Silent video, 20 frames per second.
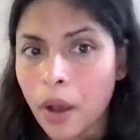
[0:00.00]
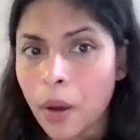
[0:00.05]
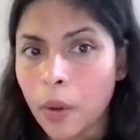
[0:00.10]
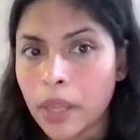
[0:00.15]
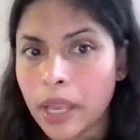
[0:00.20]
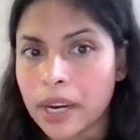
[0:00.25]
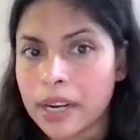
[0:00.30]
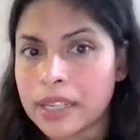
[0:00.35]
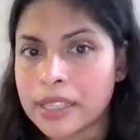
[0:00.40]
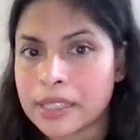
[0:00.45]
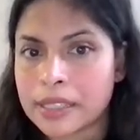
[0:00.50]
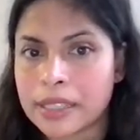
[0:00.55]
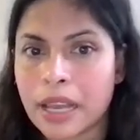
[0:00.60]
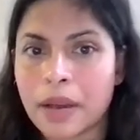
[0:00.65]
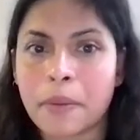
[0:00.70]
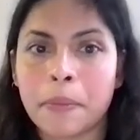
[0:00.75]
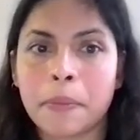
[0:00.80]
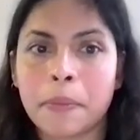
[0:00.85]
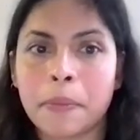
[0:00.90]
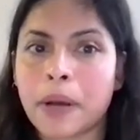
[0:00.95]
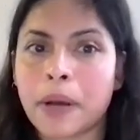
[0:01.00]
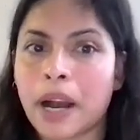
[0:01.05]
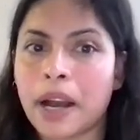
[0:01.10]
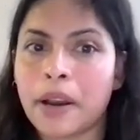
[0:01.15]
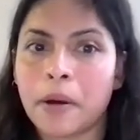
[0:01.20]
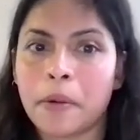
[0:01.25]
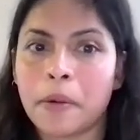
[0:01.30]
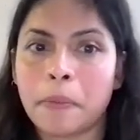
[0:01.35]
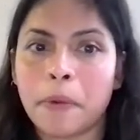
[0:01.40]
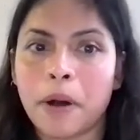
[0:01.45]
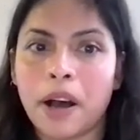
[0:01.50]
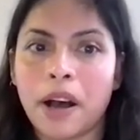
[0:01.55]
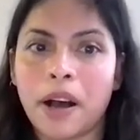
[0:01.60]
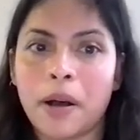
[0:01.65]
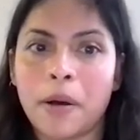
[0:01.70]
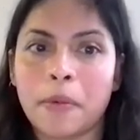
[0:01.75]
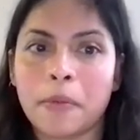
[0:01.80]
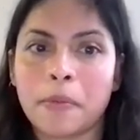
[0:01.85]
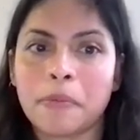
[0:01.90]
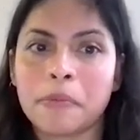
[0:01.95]
There is some kind
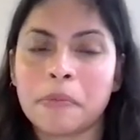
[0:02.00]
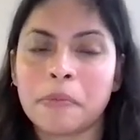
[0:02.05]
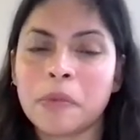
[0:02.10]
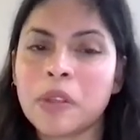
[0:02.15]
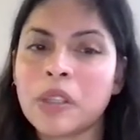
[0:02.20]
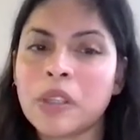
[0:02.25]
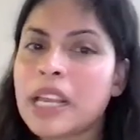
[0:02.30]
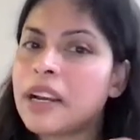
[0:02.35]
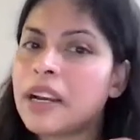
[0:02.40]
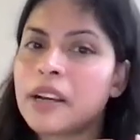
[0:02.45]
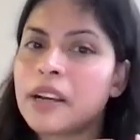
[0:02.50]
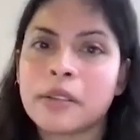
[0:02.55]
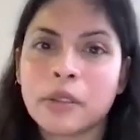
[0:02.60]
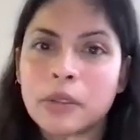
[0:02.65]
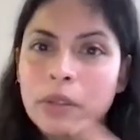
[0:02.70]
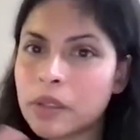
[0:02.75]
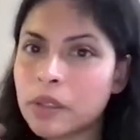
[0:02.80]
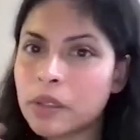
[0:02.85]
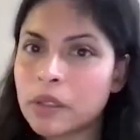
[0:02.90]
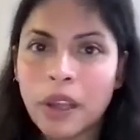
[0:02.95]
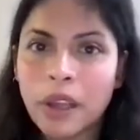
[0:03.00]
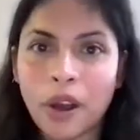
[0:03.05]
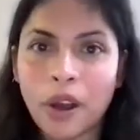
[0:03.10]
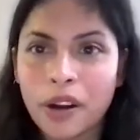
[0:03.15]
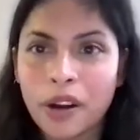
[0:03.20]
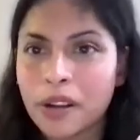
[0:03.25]
of, there's a lot